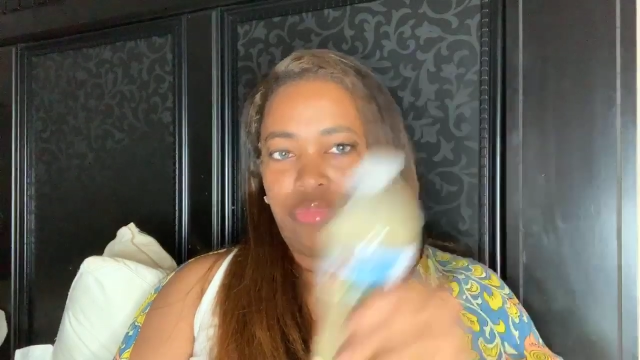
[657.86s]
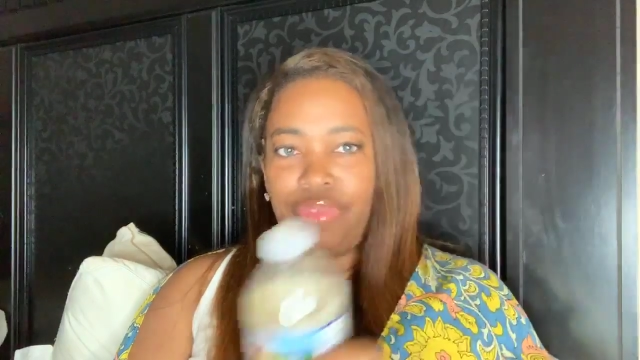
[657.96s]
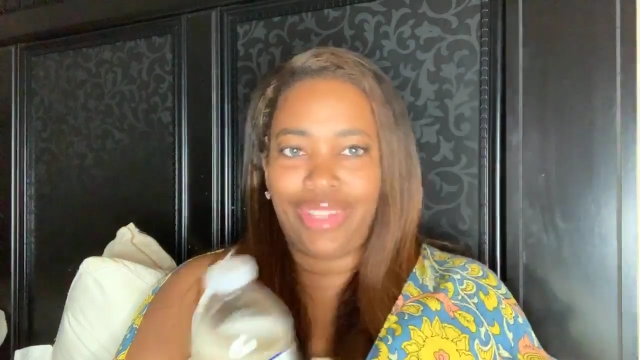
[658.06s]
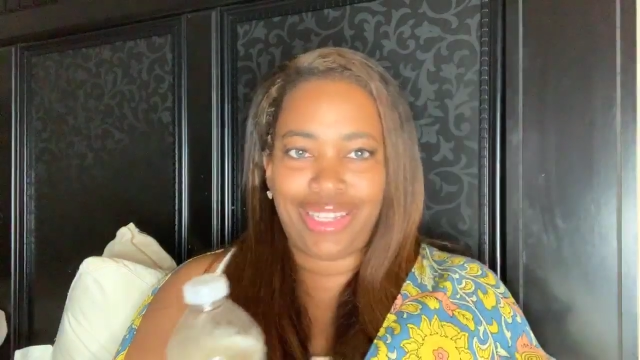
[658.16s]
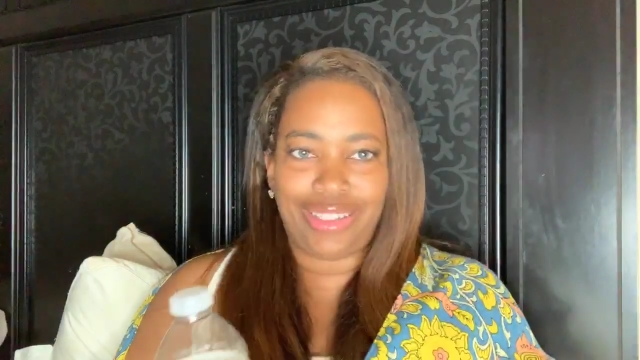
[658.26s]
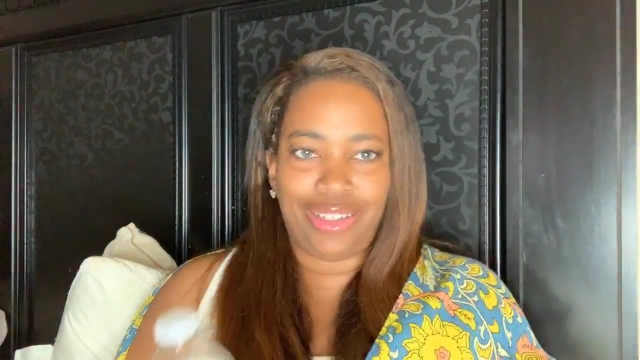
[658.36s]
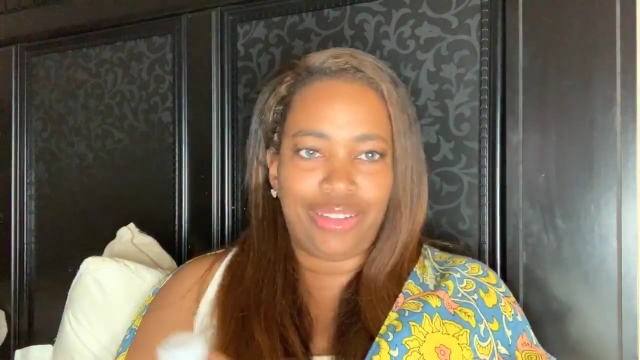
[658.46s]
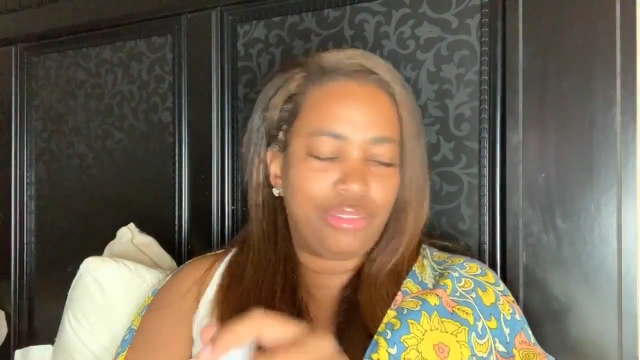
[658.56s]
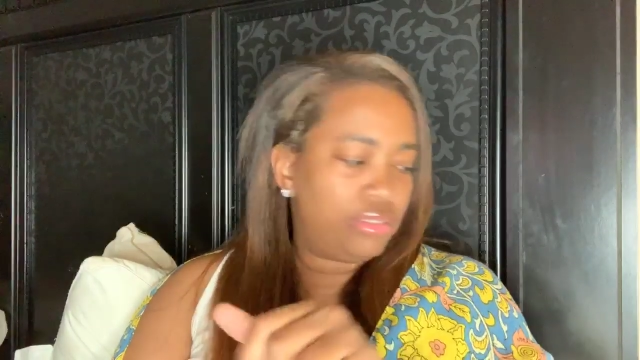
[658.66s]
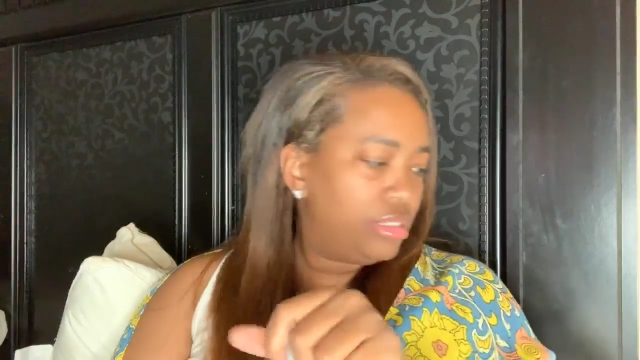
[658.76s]
That's it.
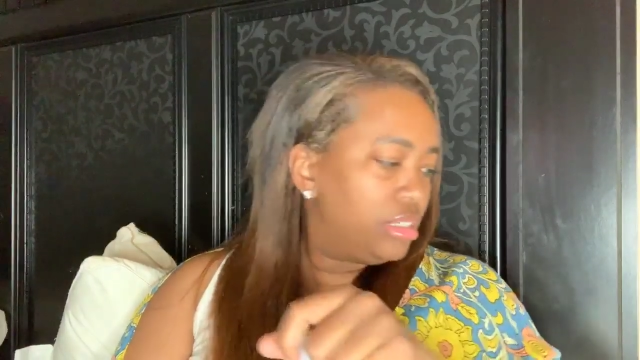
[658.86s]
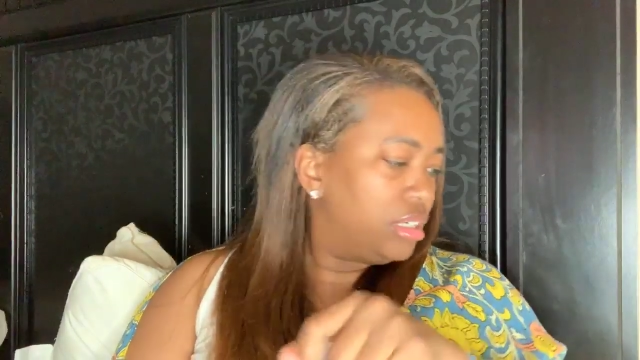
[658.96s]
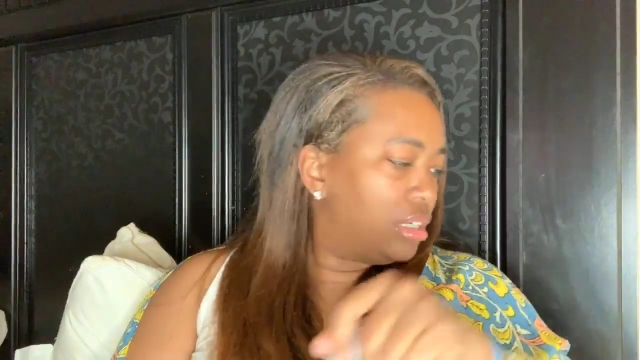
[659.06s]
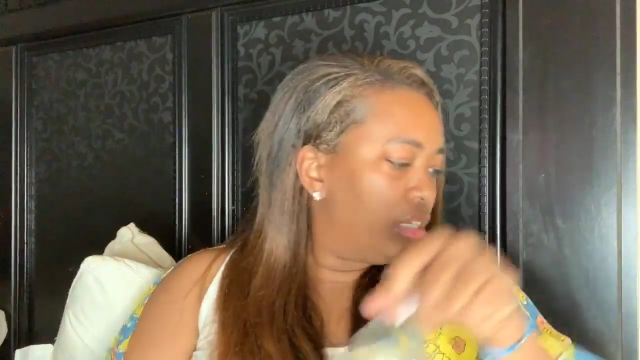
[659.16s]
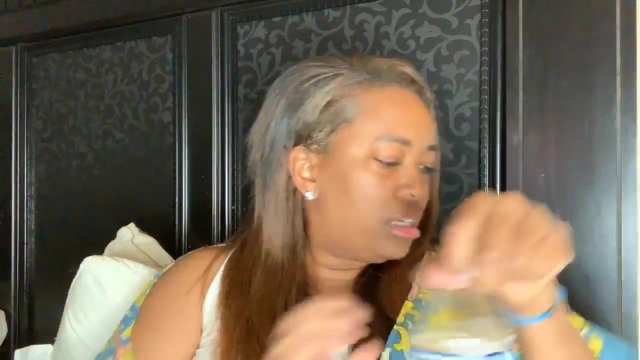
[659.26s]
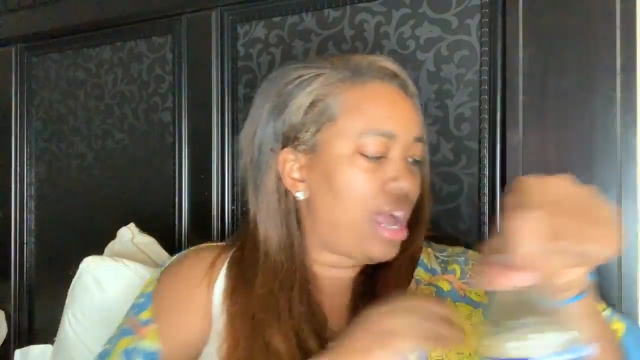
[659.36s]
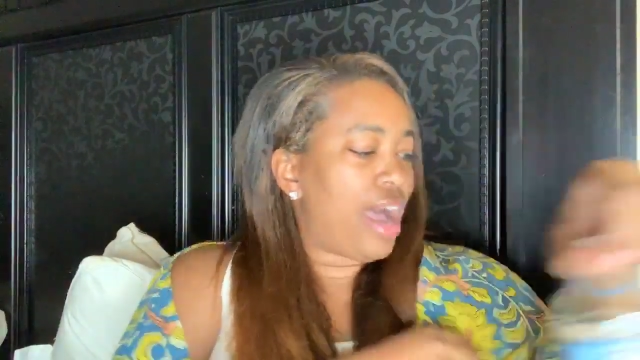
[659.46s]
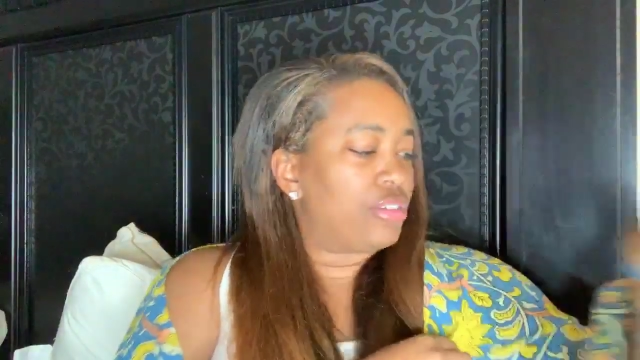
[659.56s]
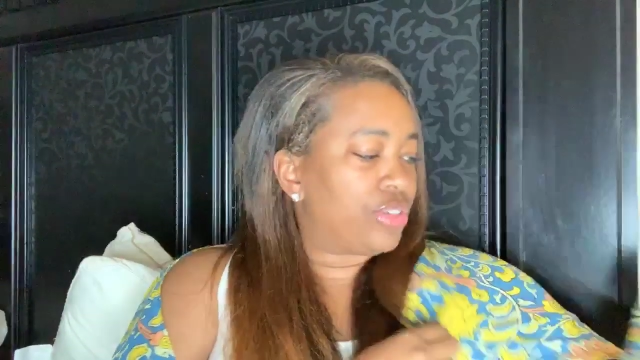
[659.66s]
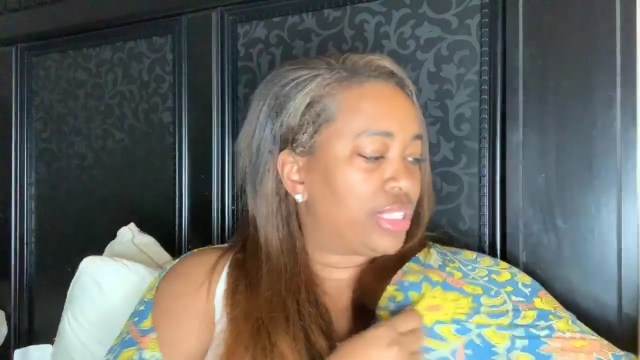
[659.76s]

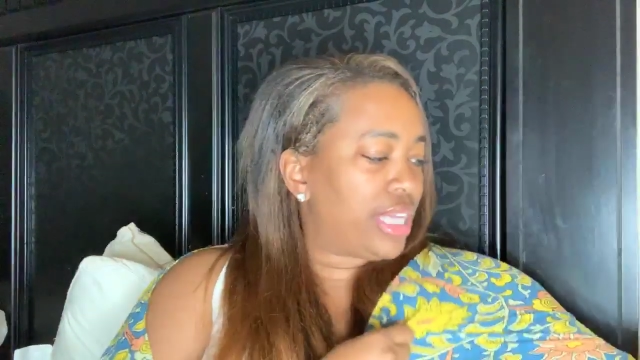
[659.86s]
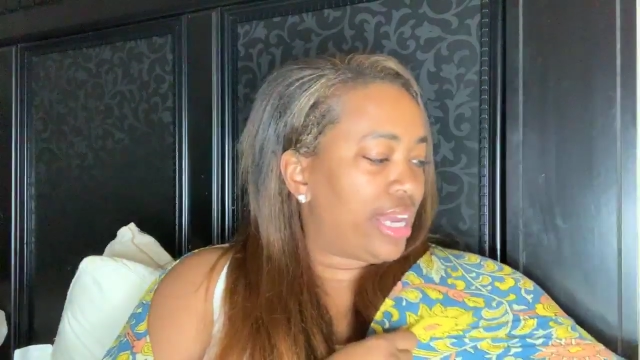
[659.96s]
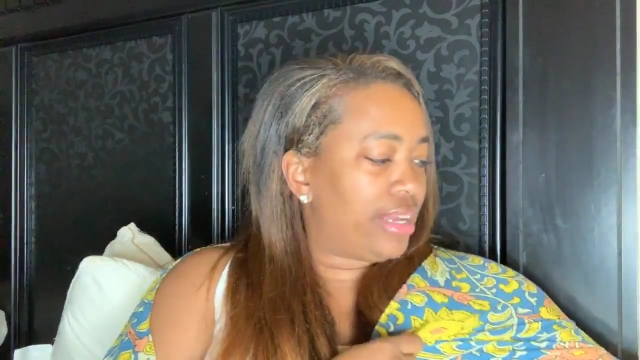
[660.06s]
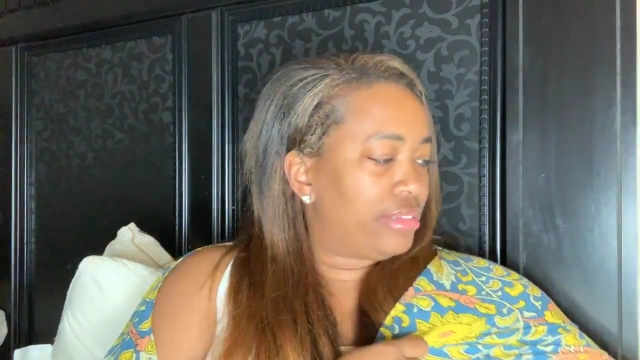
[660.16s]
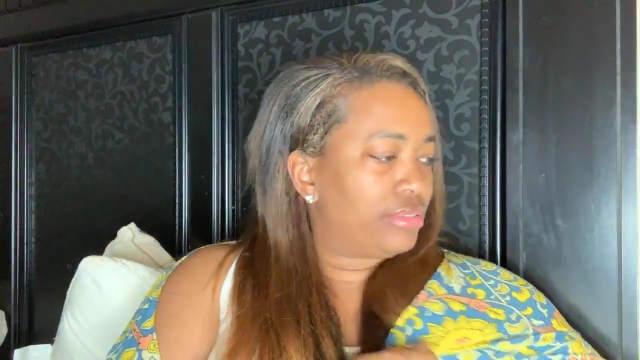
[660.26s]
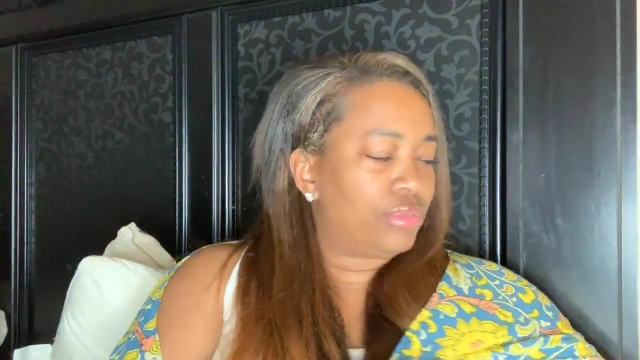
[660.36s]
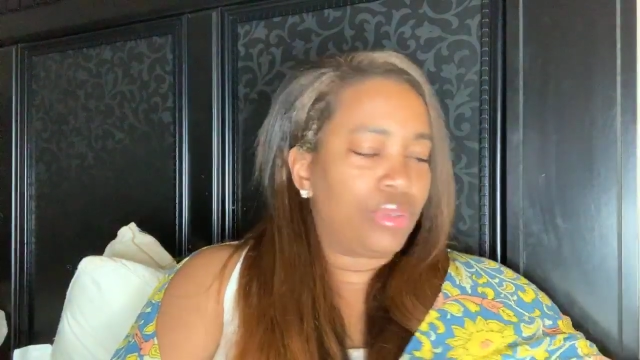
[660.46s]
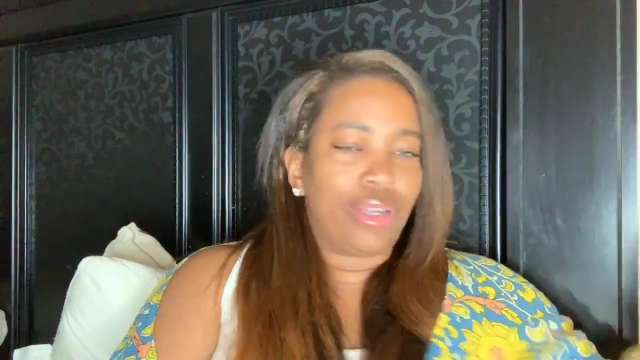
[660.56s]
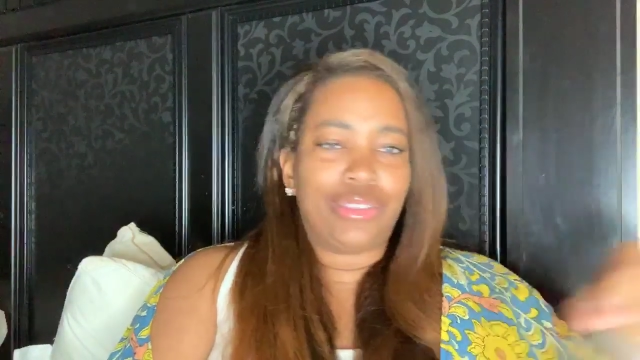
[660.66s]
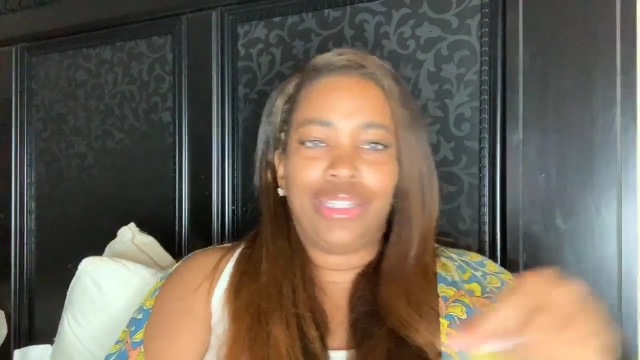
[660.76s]
I'll drink that.
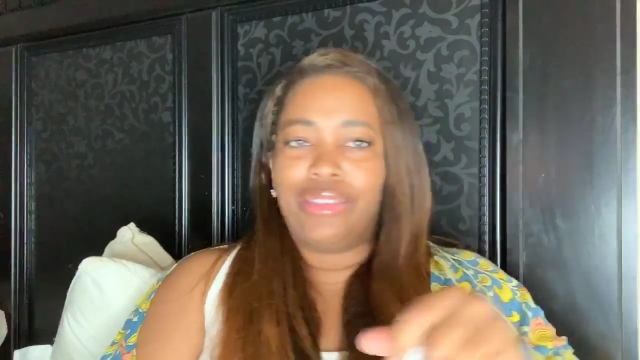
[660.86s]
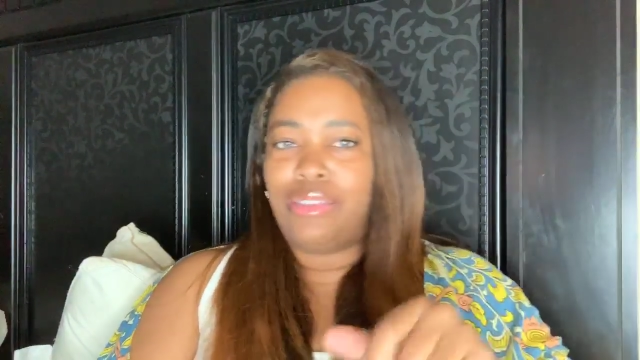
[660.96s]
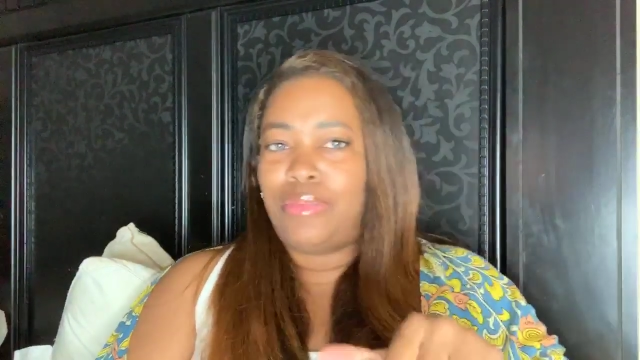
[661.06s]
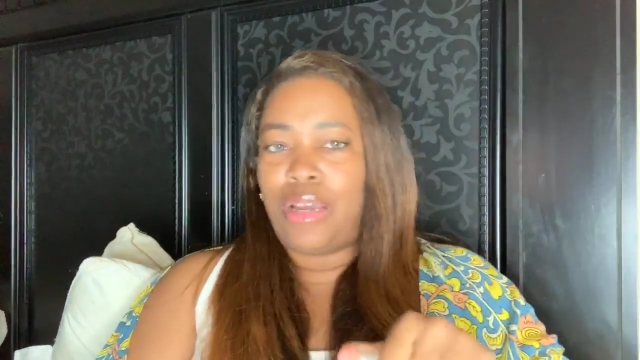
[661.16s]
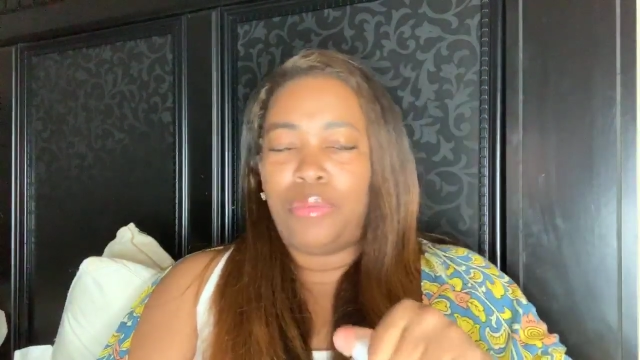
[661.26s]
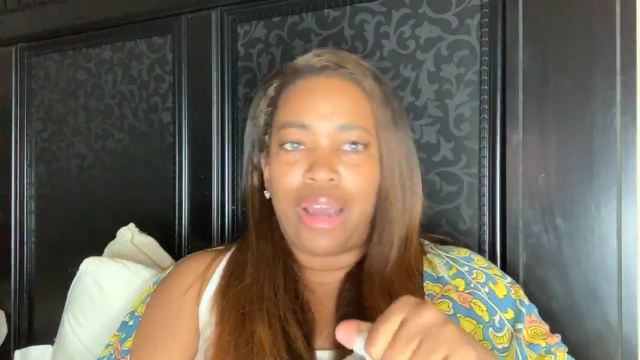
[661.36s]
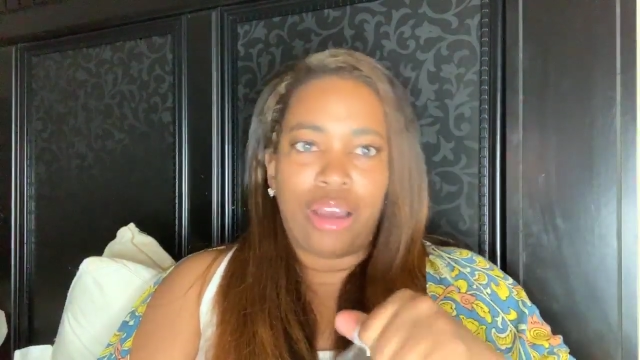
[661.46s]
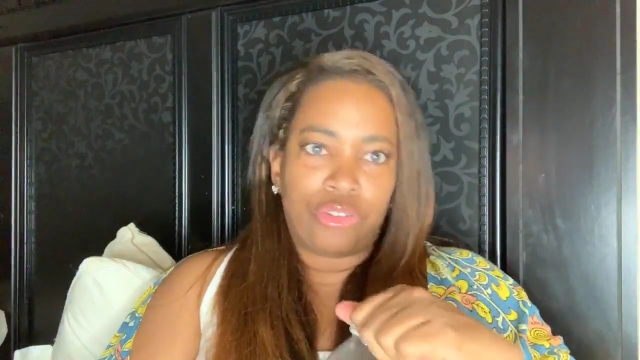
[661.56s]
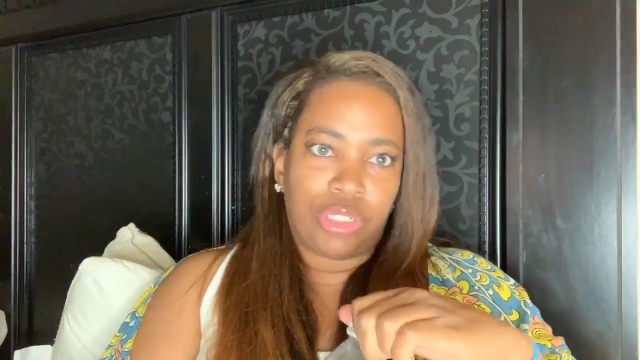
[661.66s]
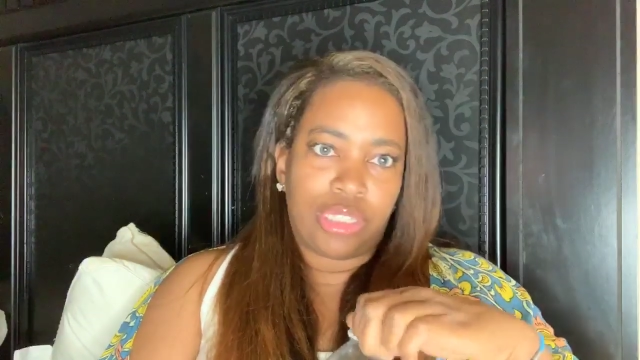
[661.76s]
Well, I'll take a sip now, but
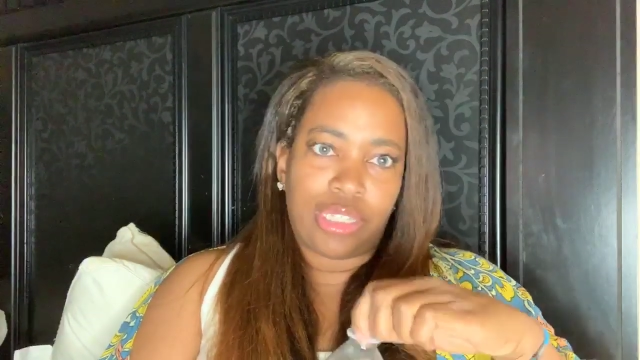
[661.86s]
I'll drink this